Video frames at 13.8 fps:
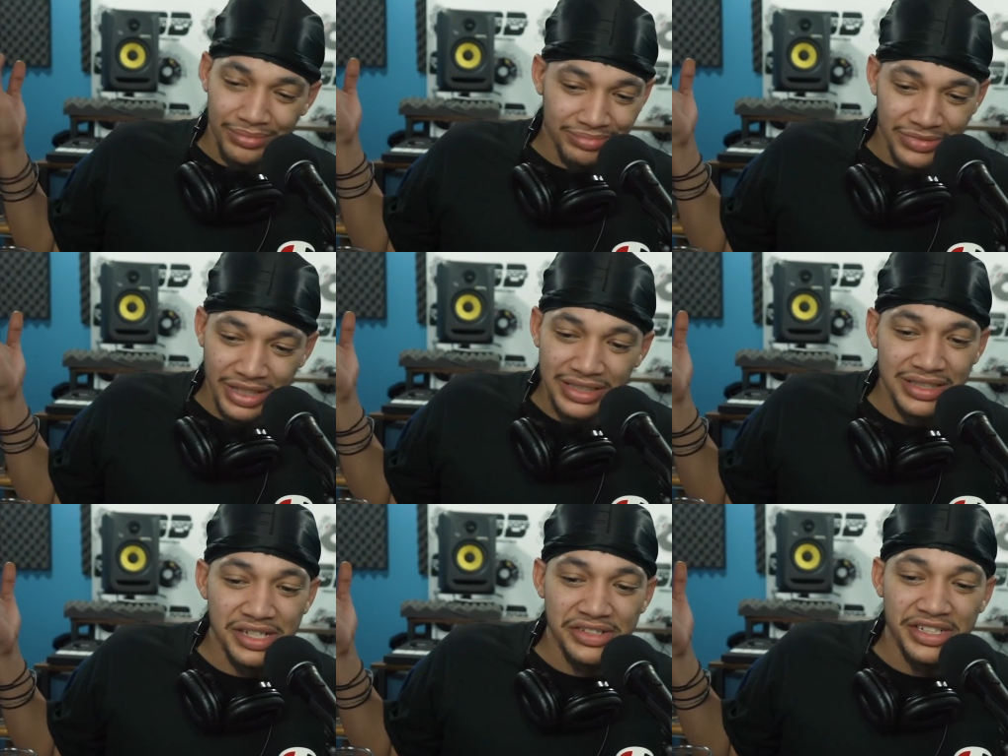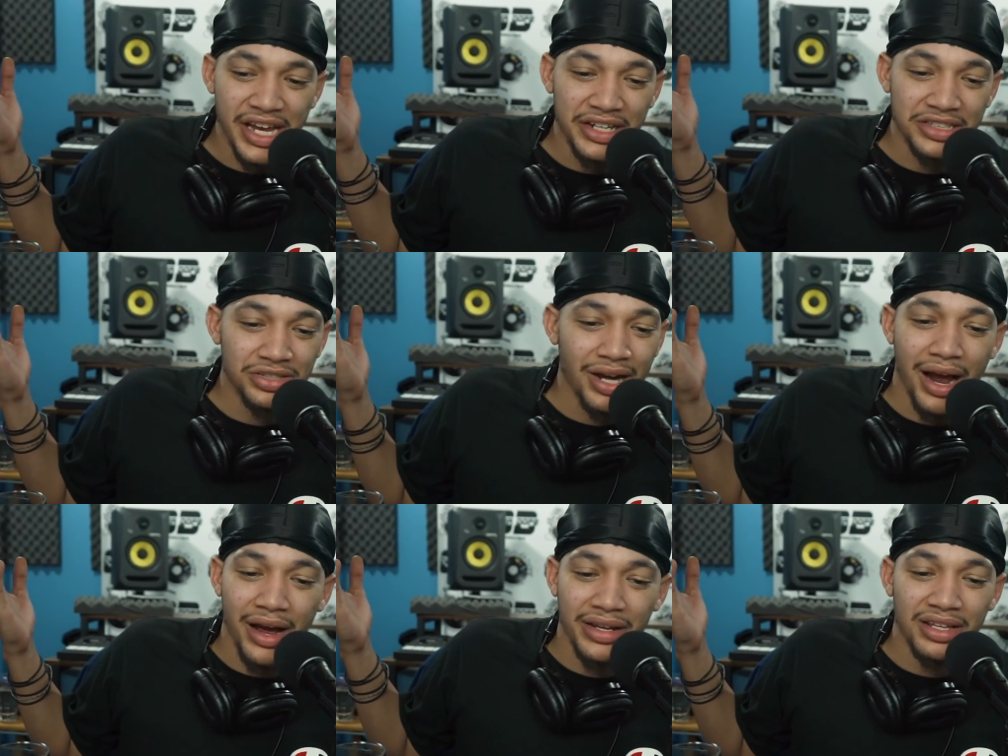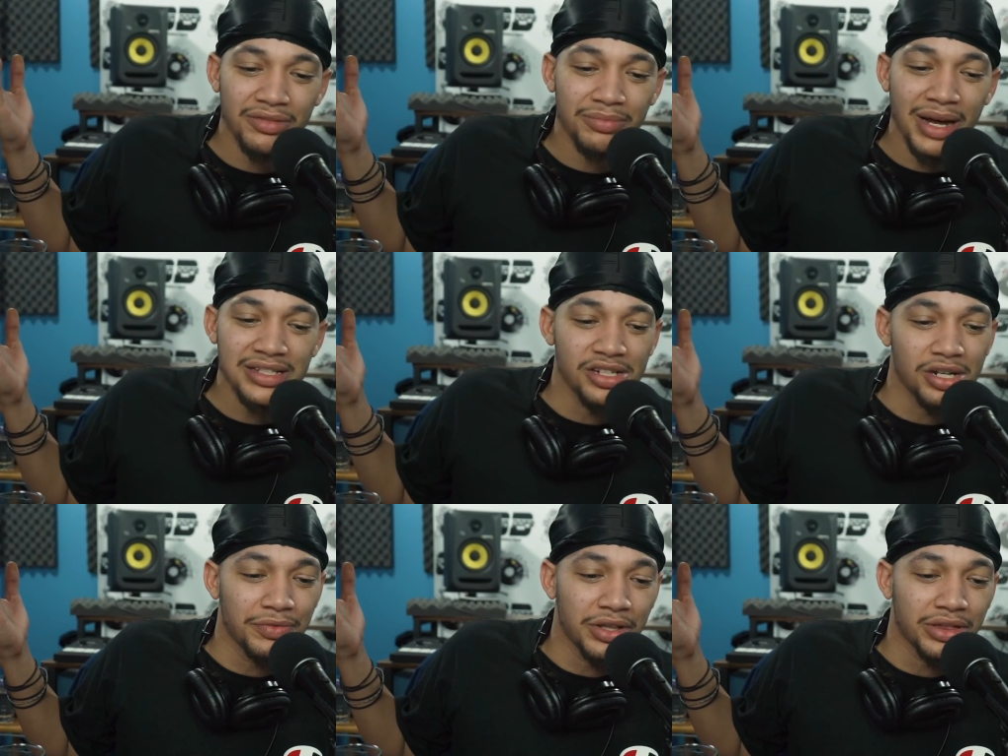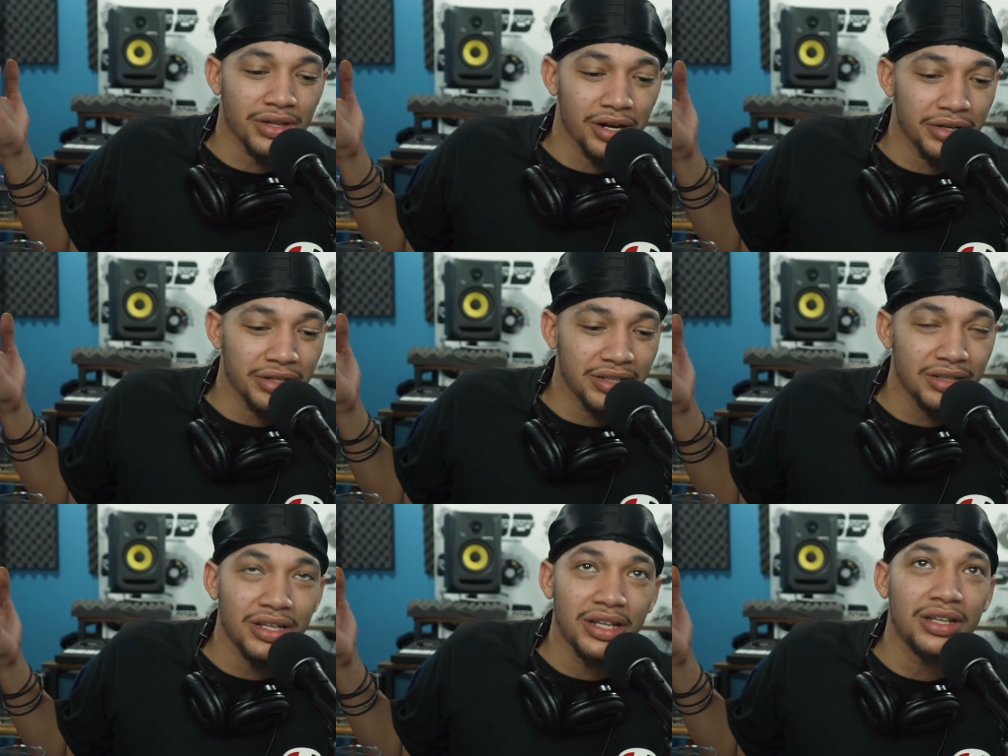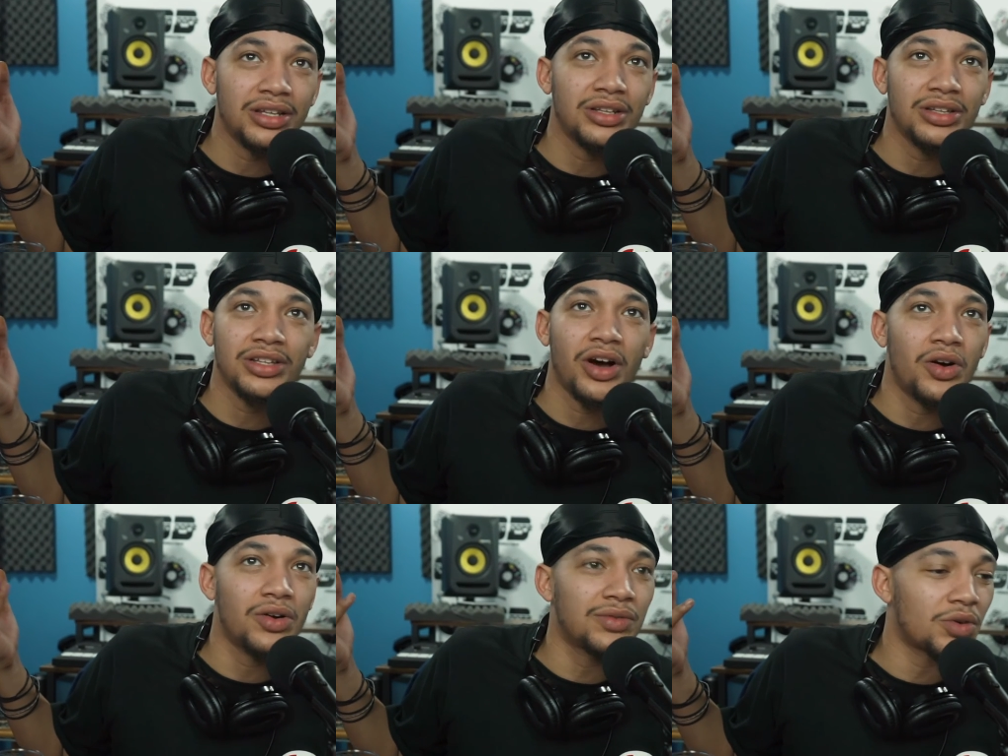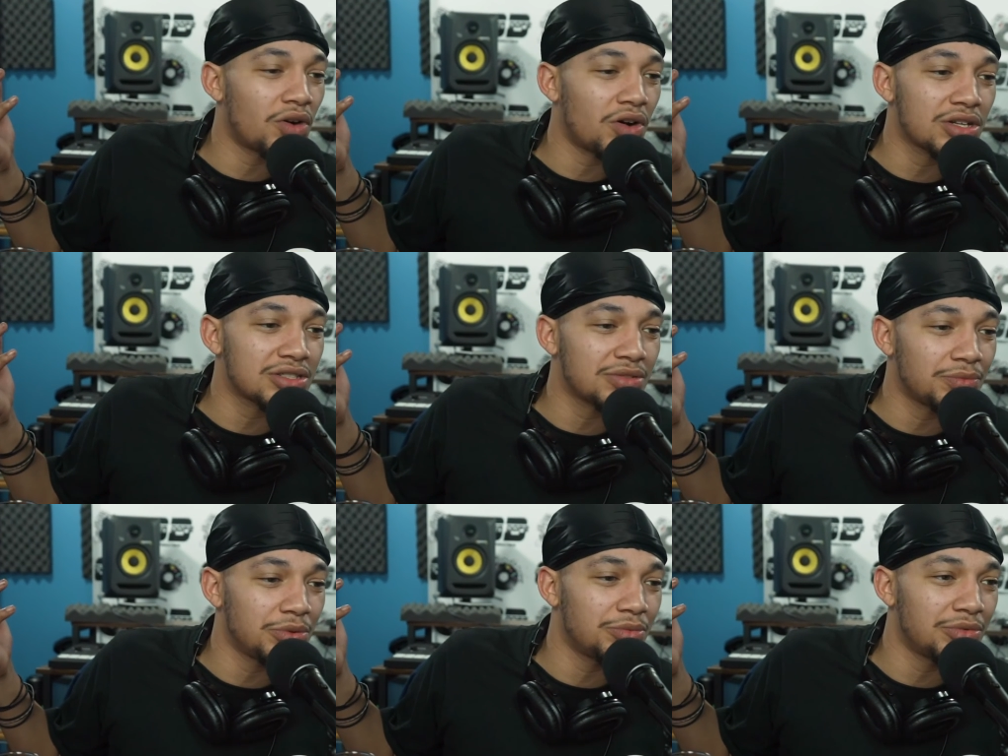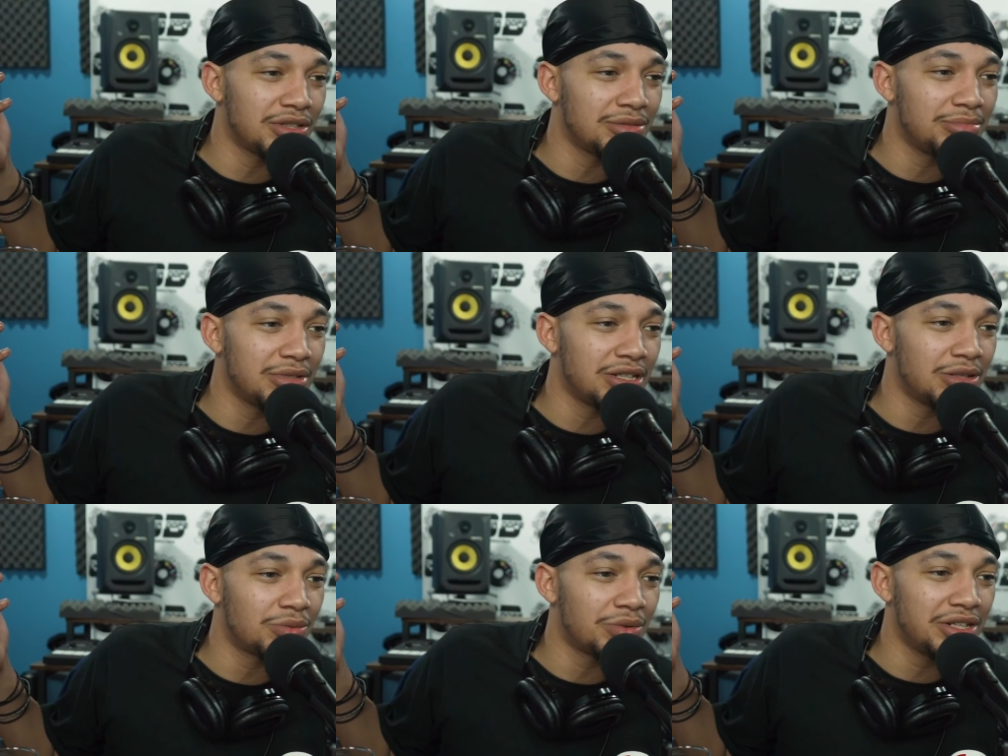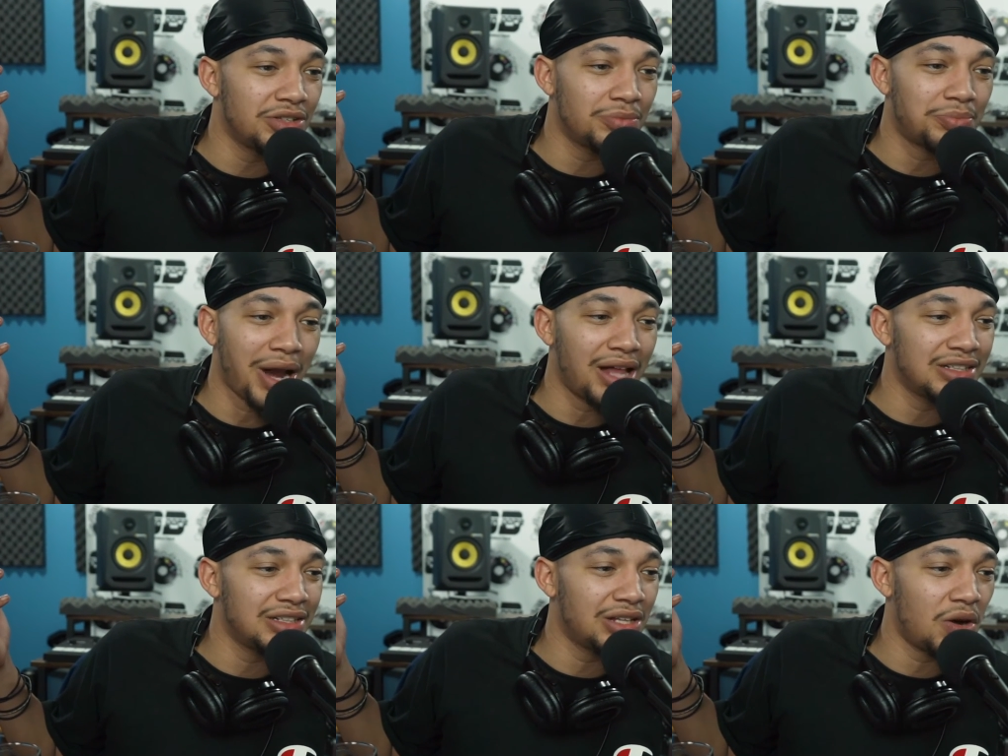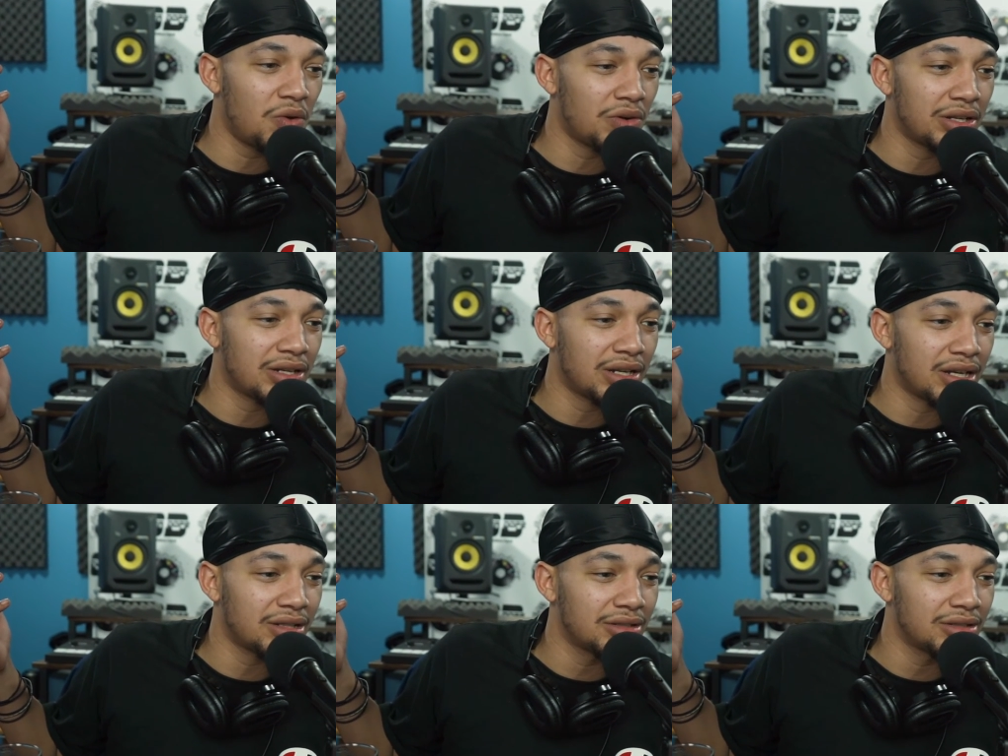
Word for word: This conjecture, I give myself a thirty in the, the overalls. If we really being real, probably lower than that.